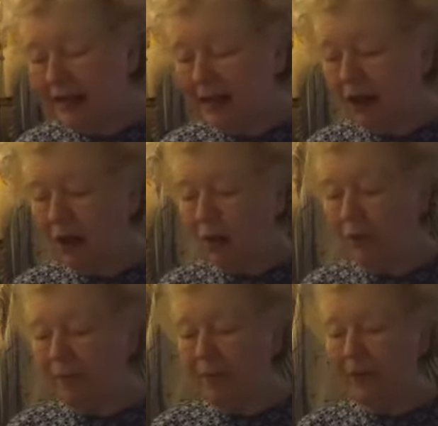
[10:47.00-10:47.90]

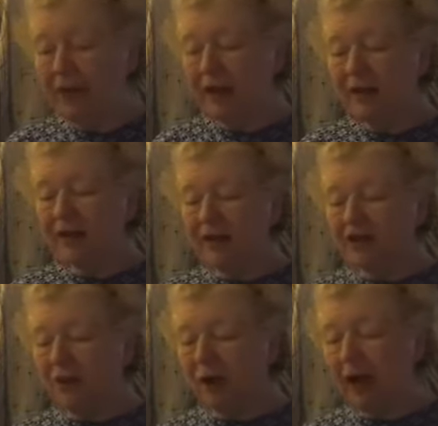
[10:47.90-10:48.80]
So the
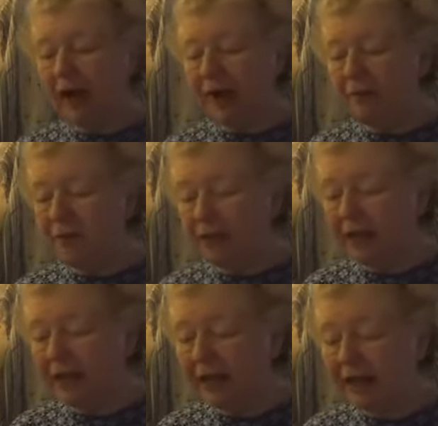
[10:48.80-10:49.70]
scribes
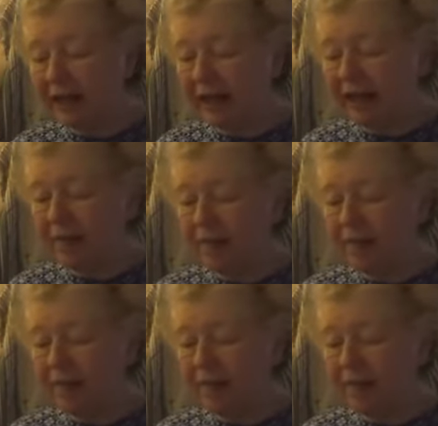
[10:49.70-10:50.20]
began saying,